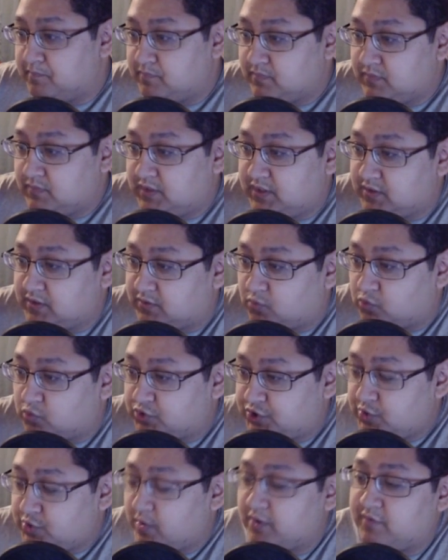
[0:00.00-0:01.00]
deal
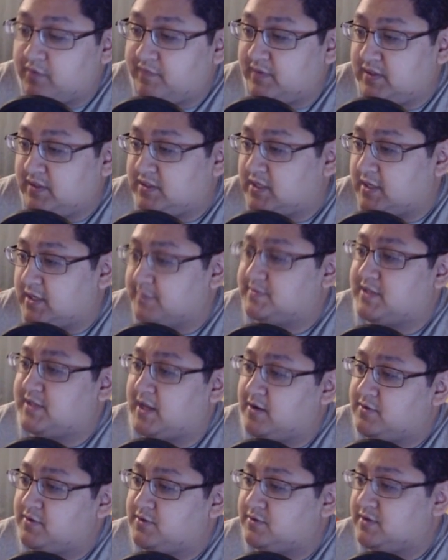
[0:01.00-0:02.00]
250 times
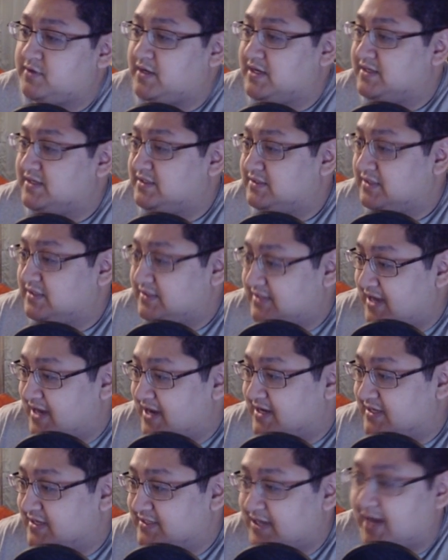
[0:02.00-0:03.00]
character in
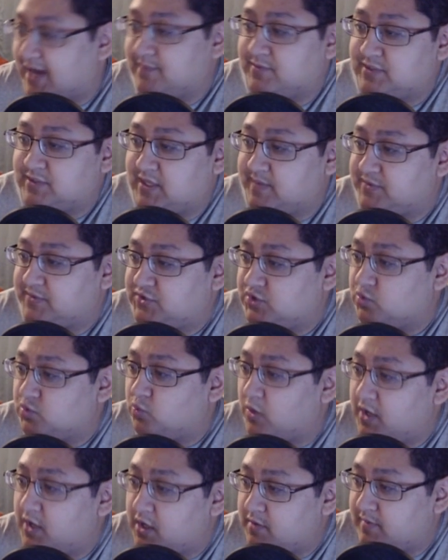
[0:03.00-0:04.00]
attack and type plus damage to
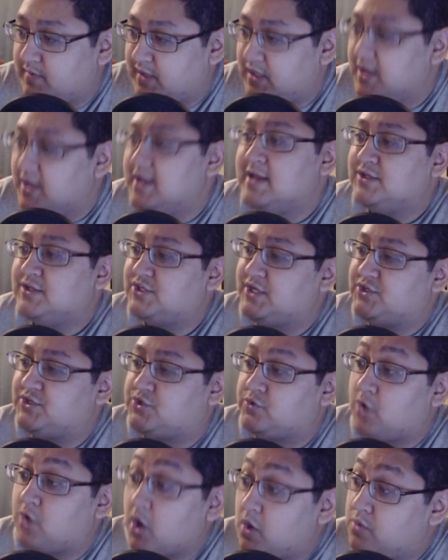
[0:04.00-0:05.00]
one enemy, change
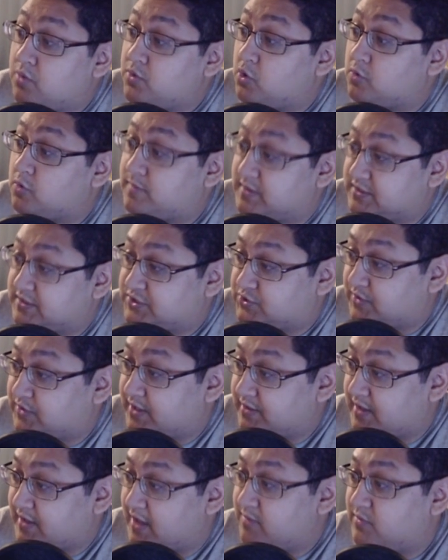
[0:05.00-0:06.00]
her own orb into
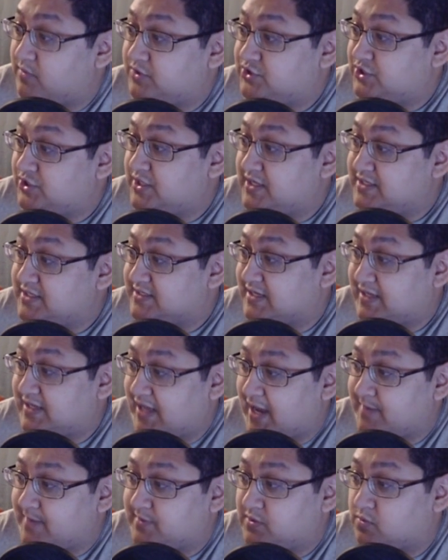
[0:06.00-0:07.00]
strength, and when she is a
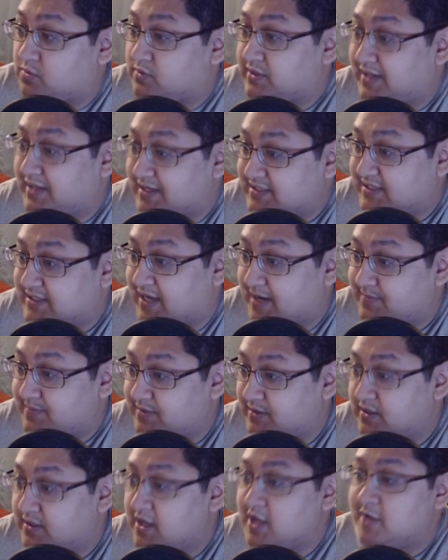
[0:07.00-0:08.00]
captain or guest
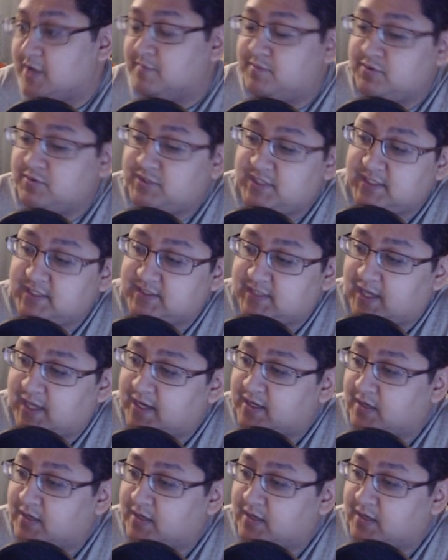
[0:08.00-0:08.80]
captain, boost the attack